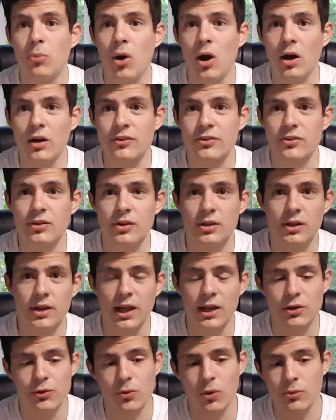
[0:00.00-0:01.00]
box
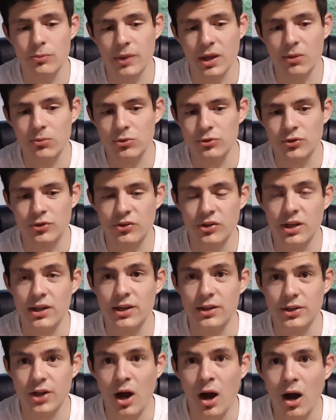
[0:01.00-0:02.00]
and you won't be able to see
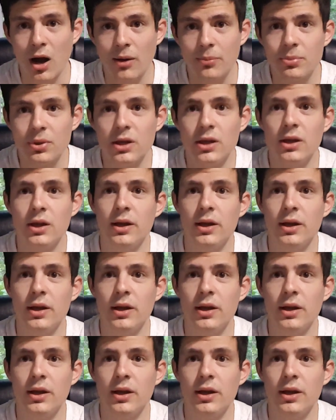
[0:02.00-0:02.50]
the top,